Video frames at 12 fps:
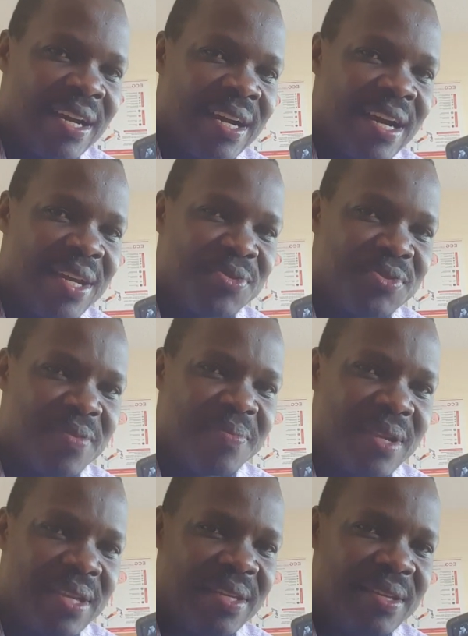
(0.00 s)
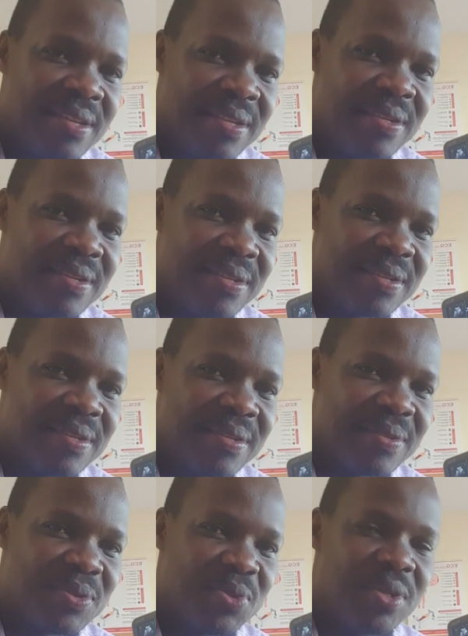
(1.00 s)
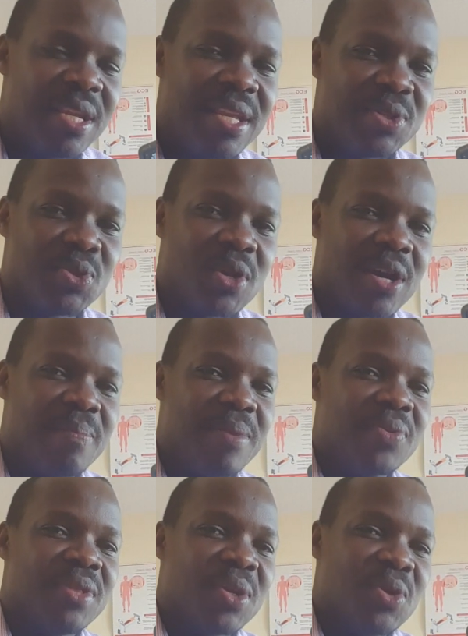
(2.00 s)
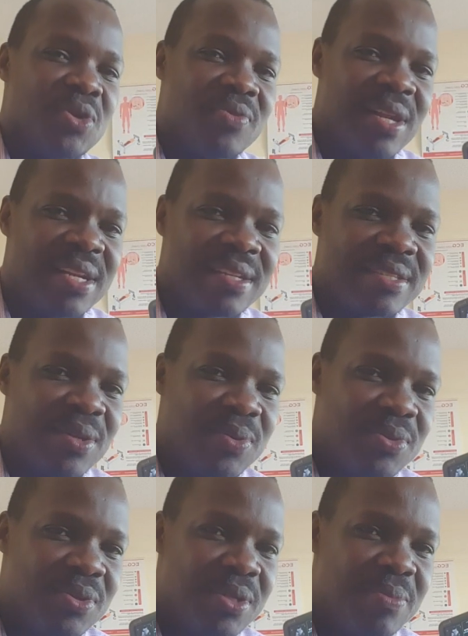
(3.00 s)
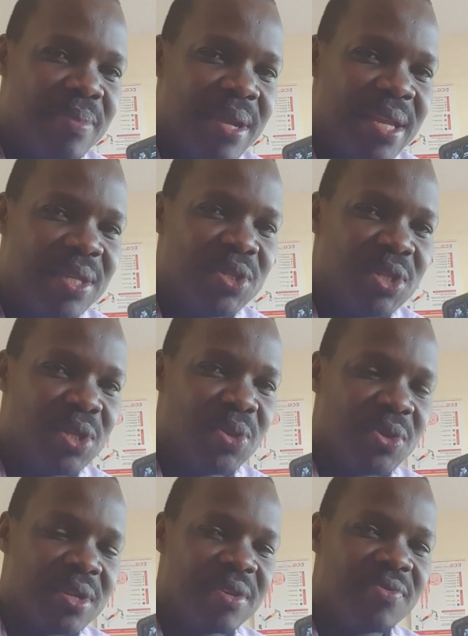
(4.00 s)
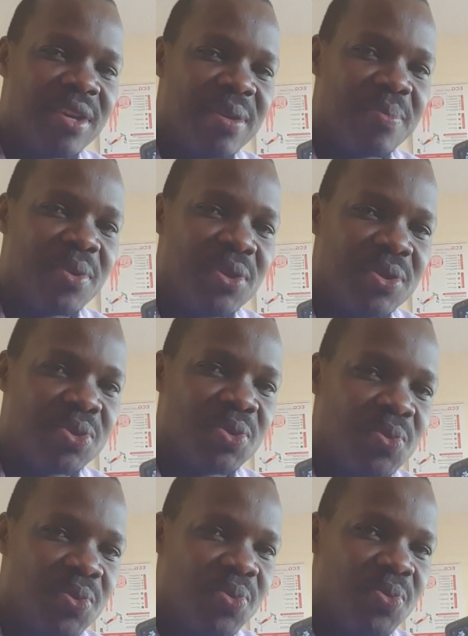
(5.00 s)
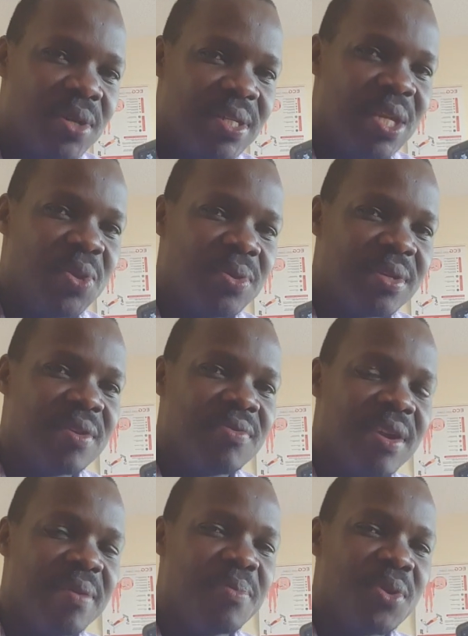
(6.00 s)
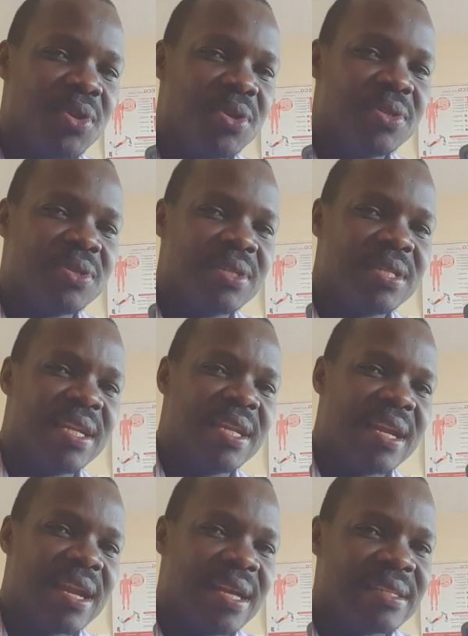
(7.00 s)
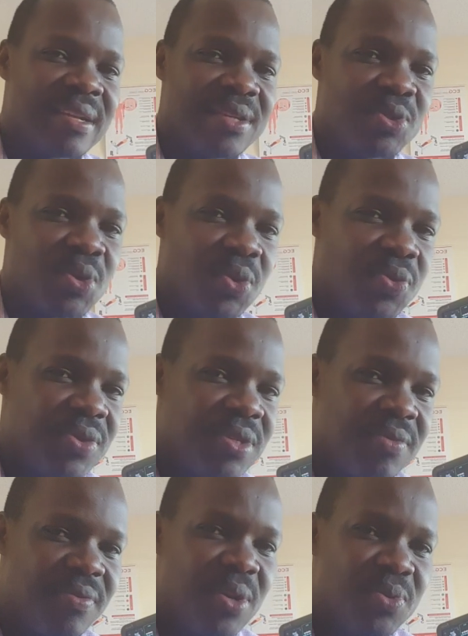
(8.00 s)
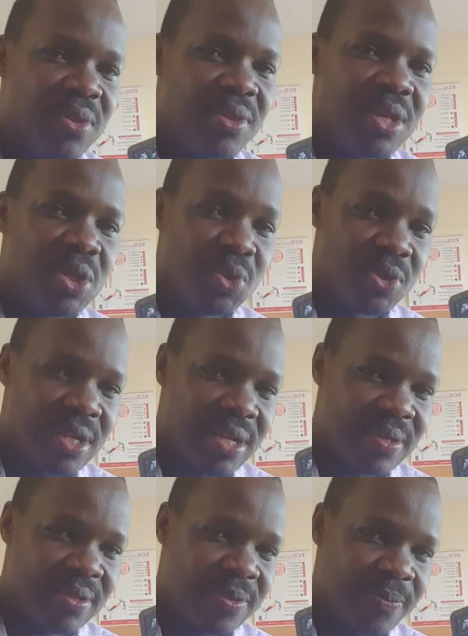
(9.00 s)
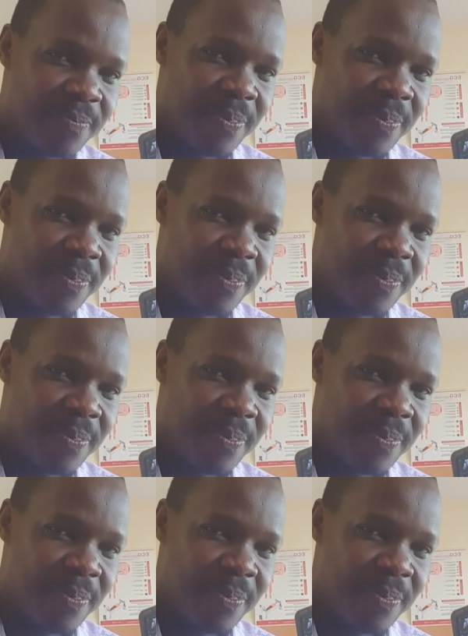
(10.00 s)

Hello, family. Today, let's talk about the role of ultrasound in managing uterine fibroids. What are uterine fibroids? These are non-cancerous growths which are found in the uterus,